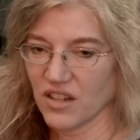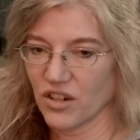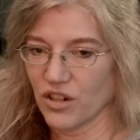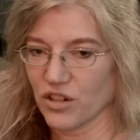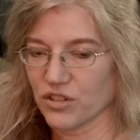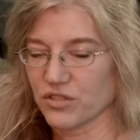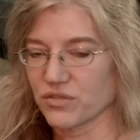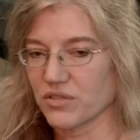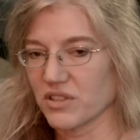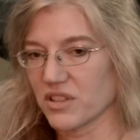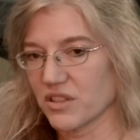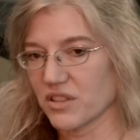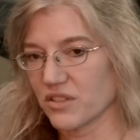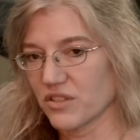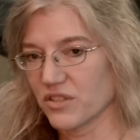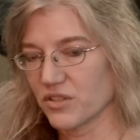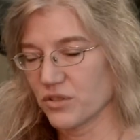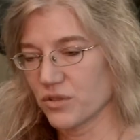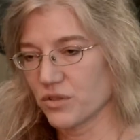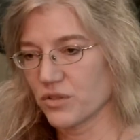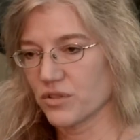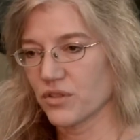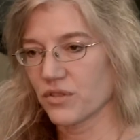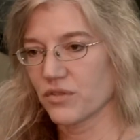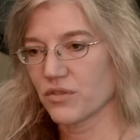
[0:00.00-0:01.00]
Oxford
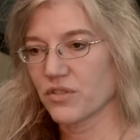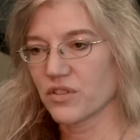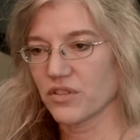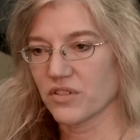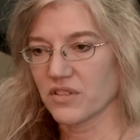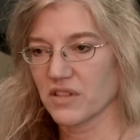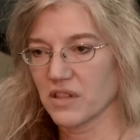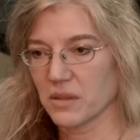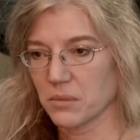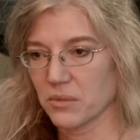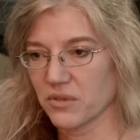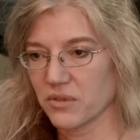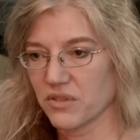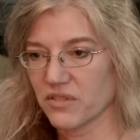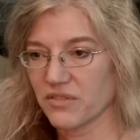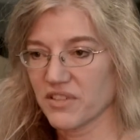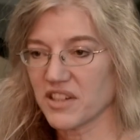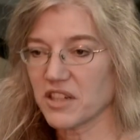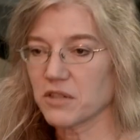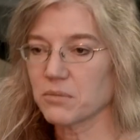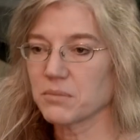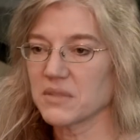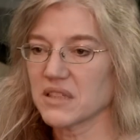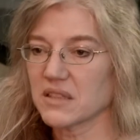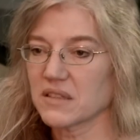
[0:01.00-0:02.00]
Institute of Sustainable
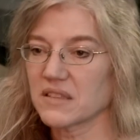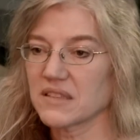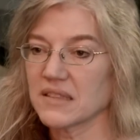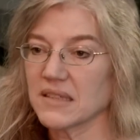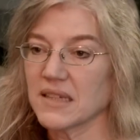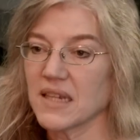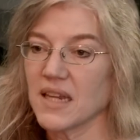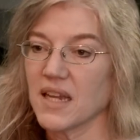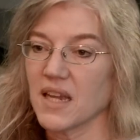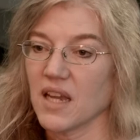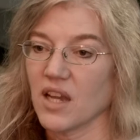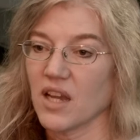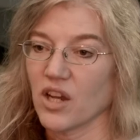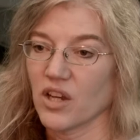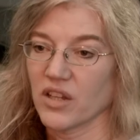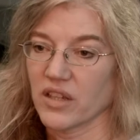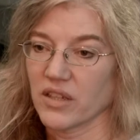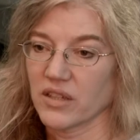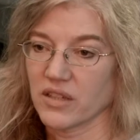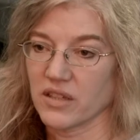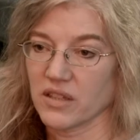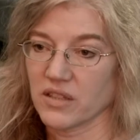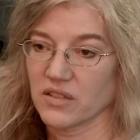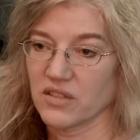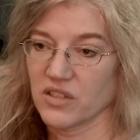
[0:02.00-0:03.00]
Development.
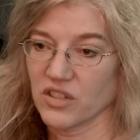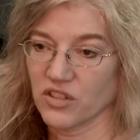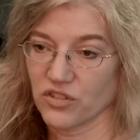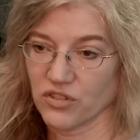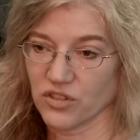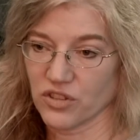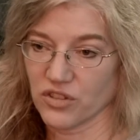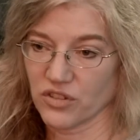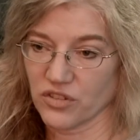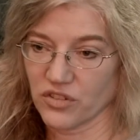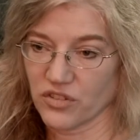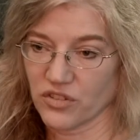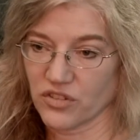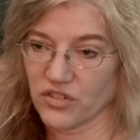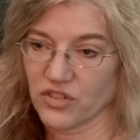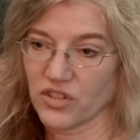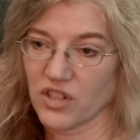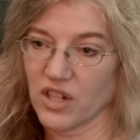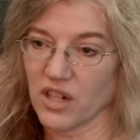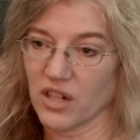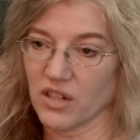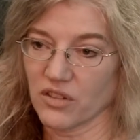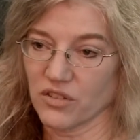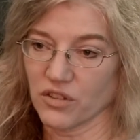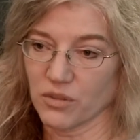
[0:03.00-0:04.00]
He teaches
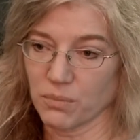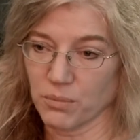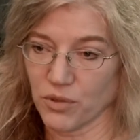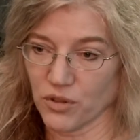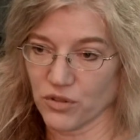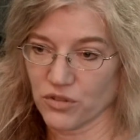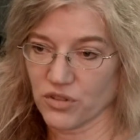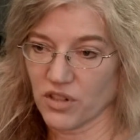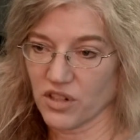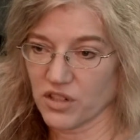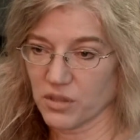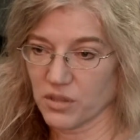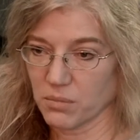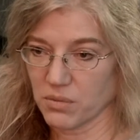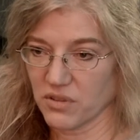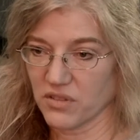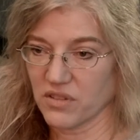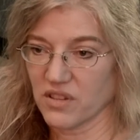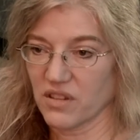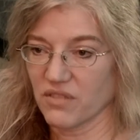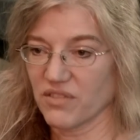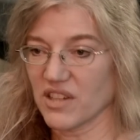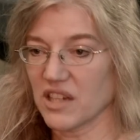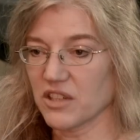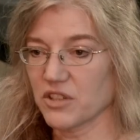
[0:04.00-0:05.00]
on the
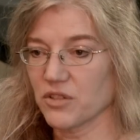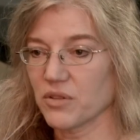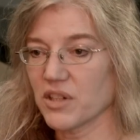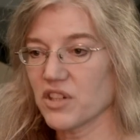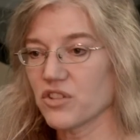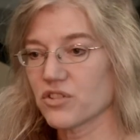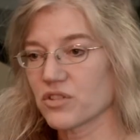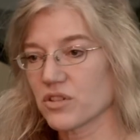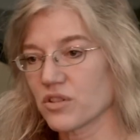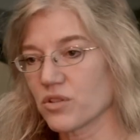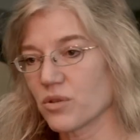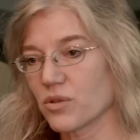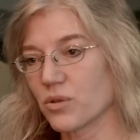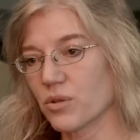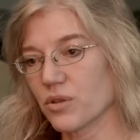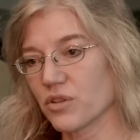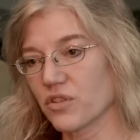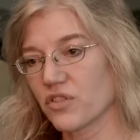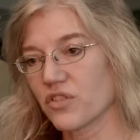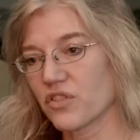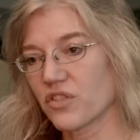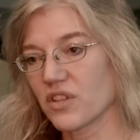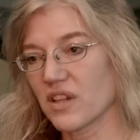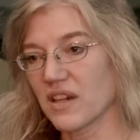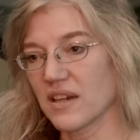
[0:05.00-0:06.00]
post-occupancy evaluation
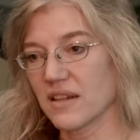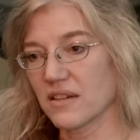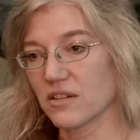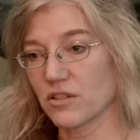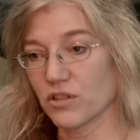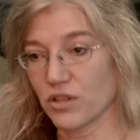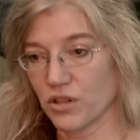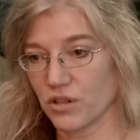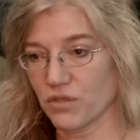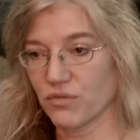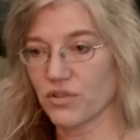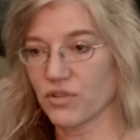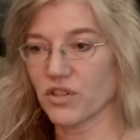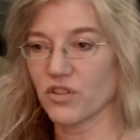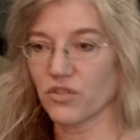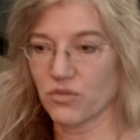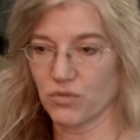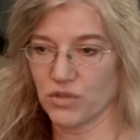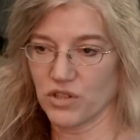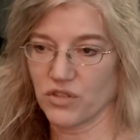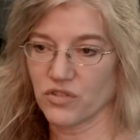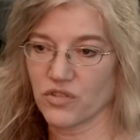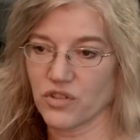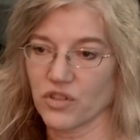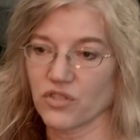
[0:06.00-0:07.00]
course, and a lot of
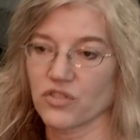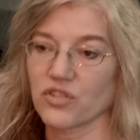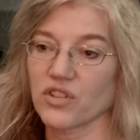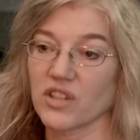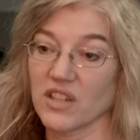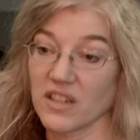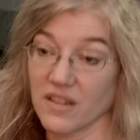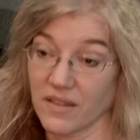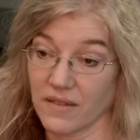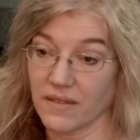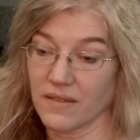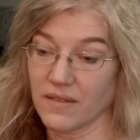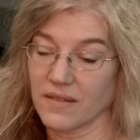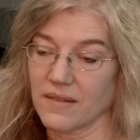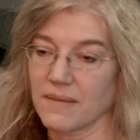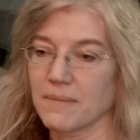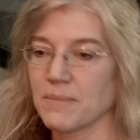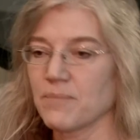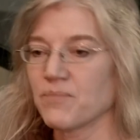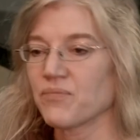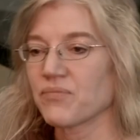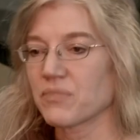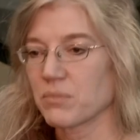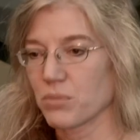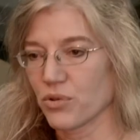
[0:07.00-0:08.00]
his research is
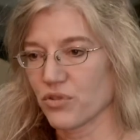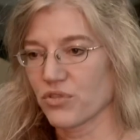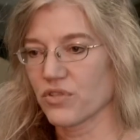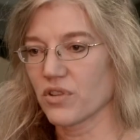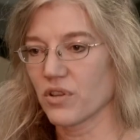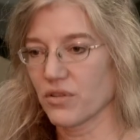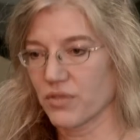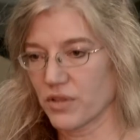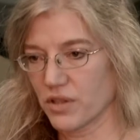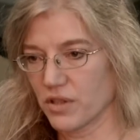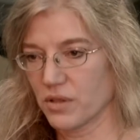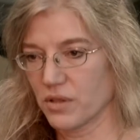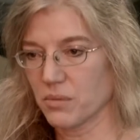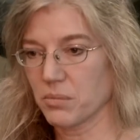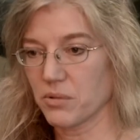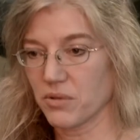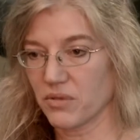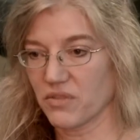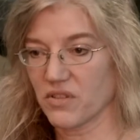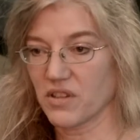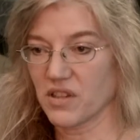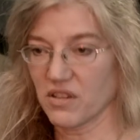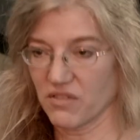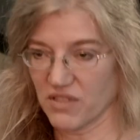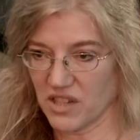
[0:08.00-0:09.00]

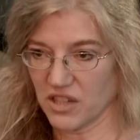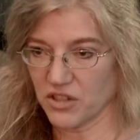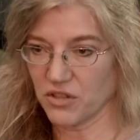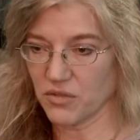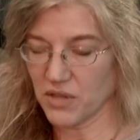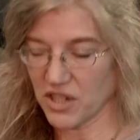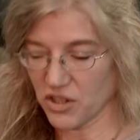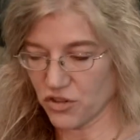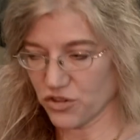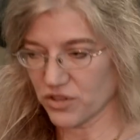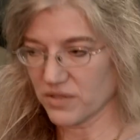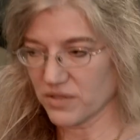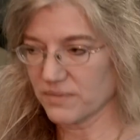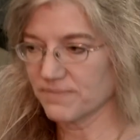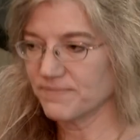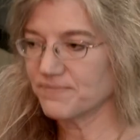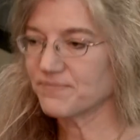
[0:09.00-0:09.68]
post-occupancy evaluation.